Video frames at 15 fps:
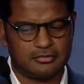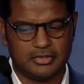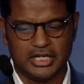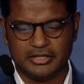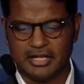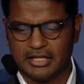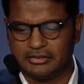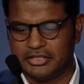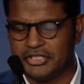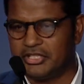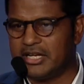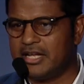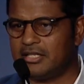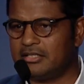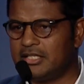and not the
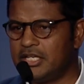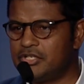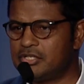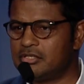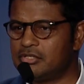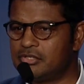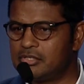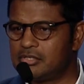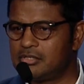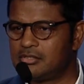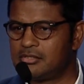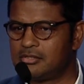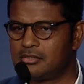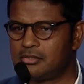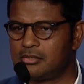United Nations
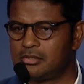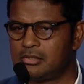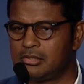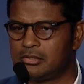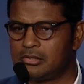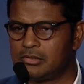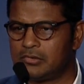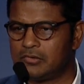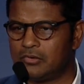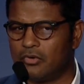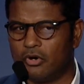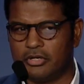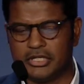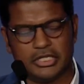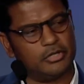
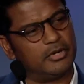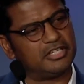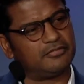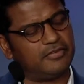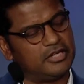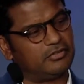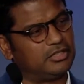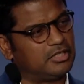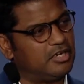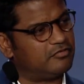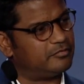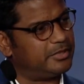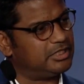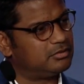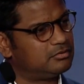or the US federal
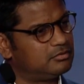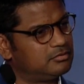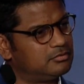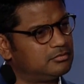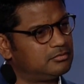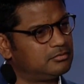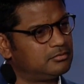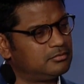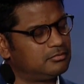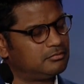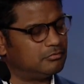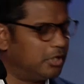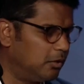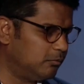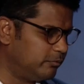government?
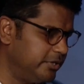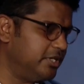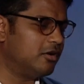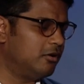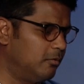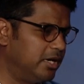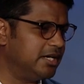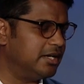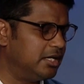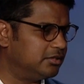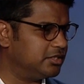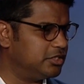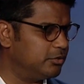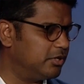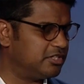Well, we know why not
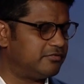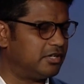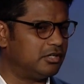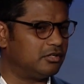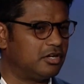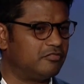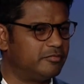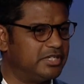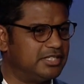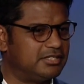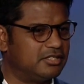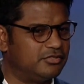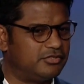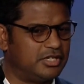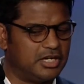the US federal government
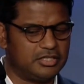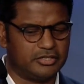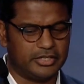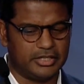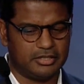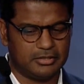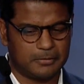since January.